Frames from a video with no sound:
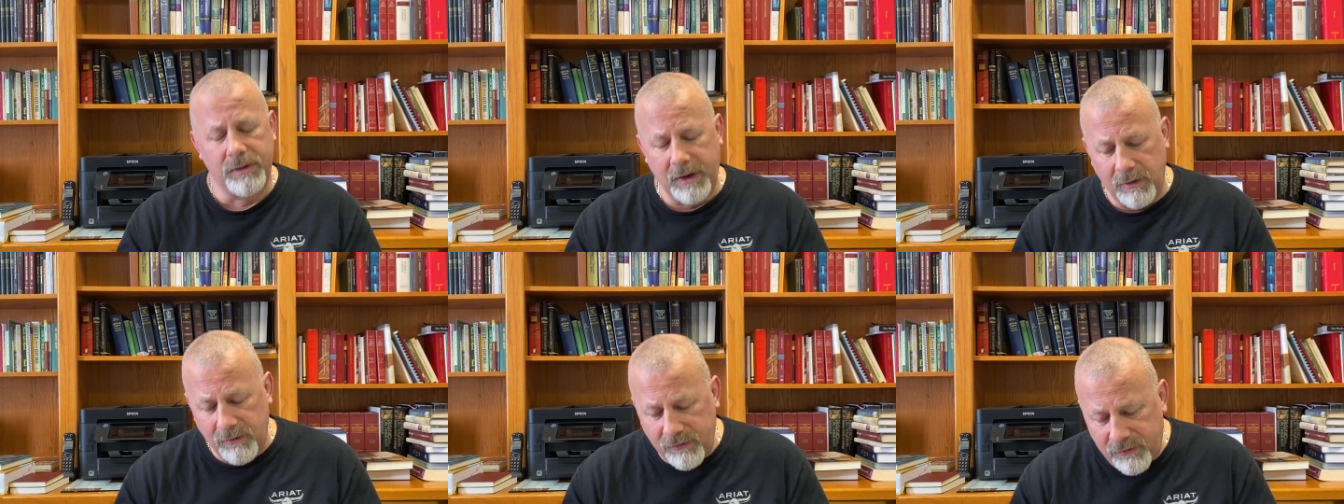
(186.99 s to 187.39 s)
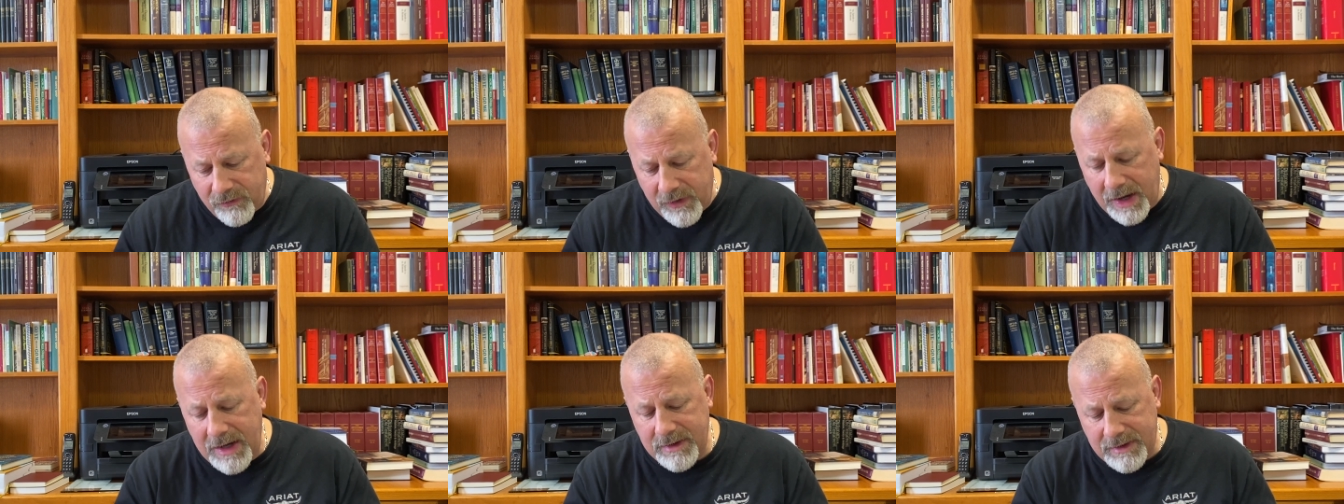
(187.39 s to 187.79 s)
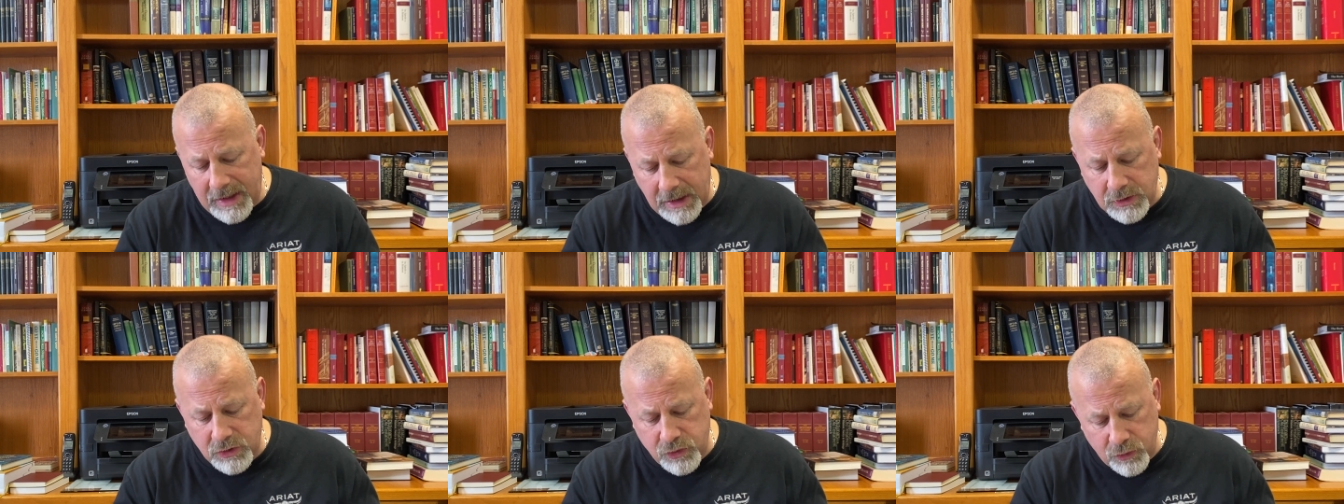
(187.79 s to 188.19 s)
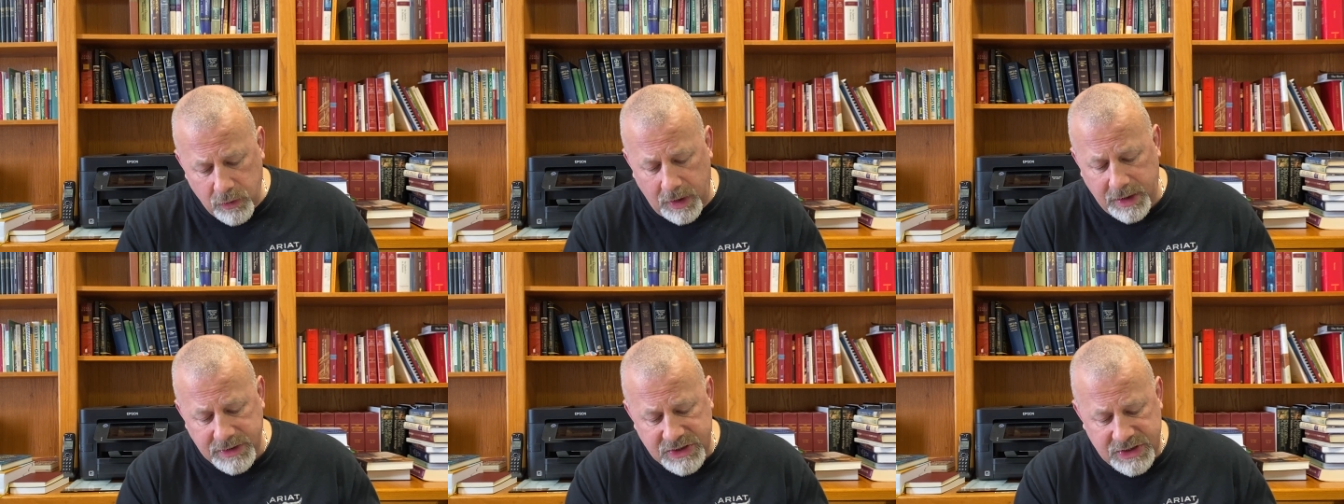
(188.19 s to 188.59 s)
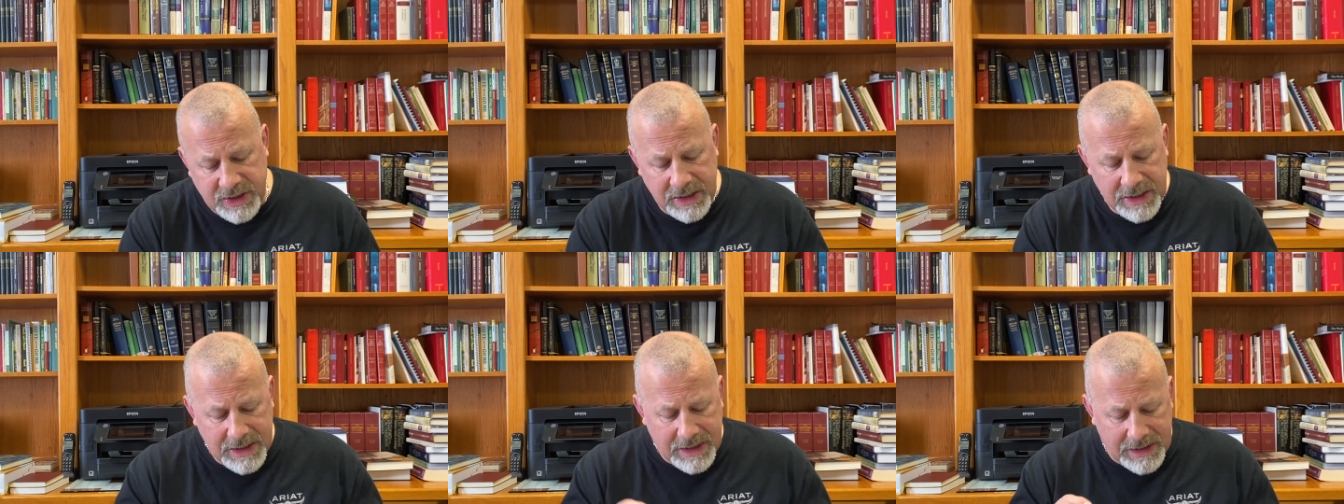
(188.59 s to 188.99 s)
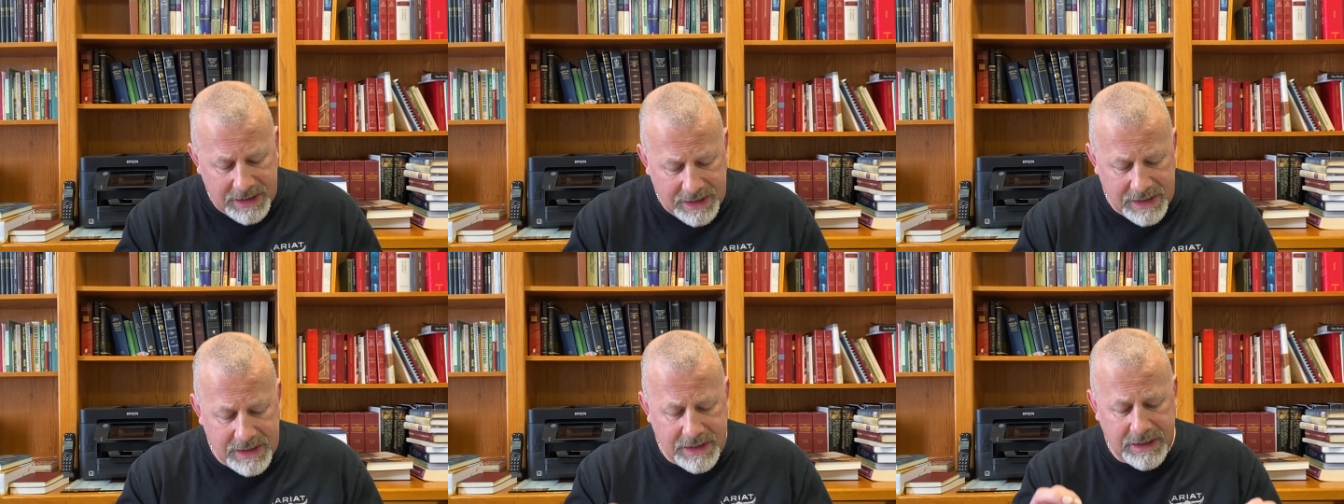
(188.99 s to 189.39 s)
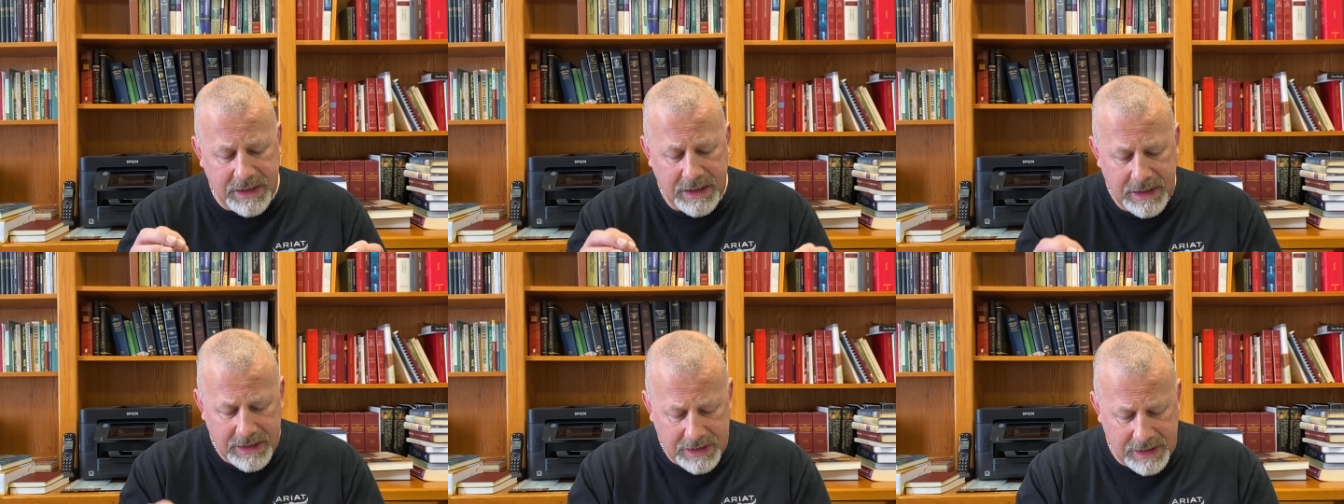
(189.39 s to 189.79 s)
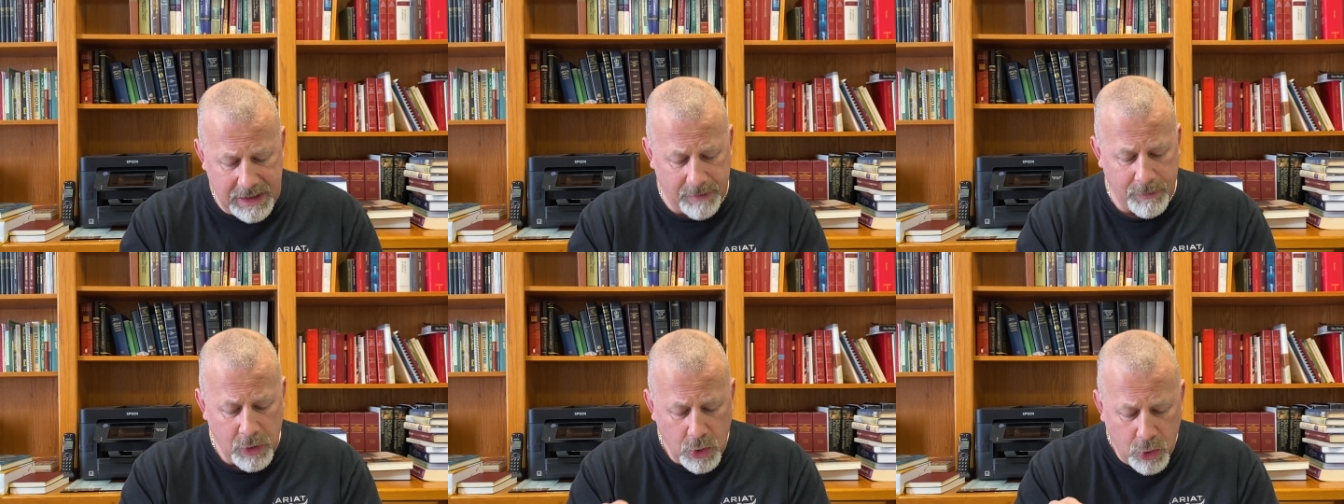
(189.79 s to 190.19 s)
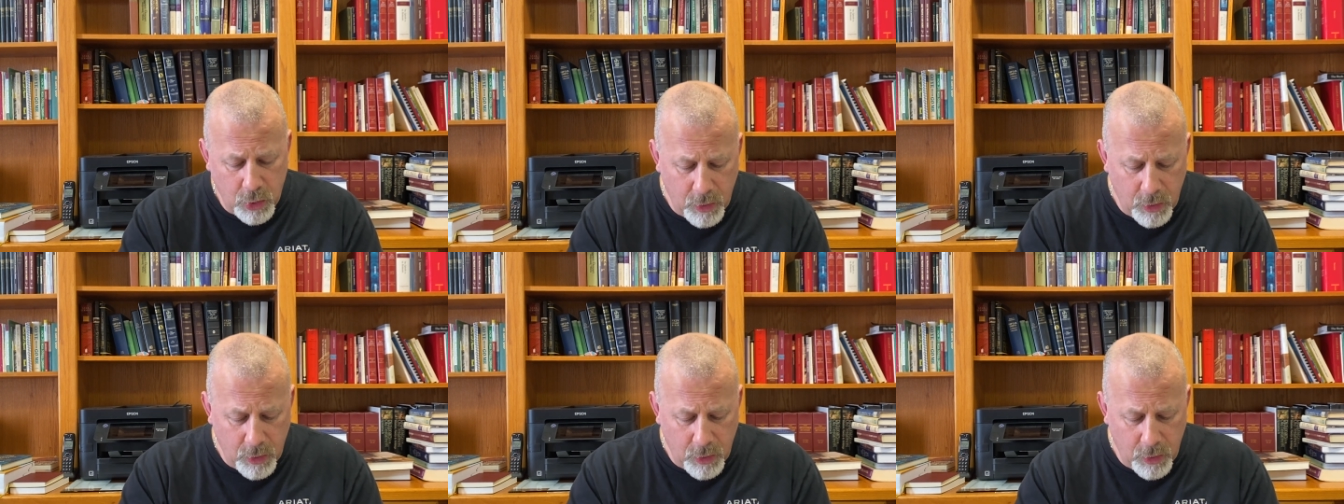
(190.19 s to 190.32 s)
their faith and trust in him,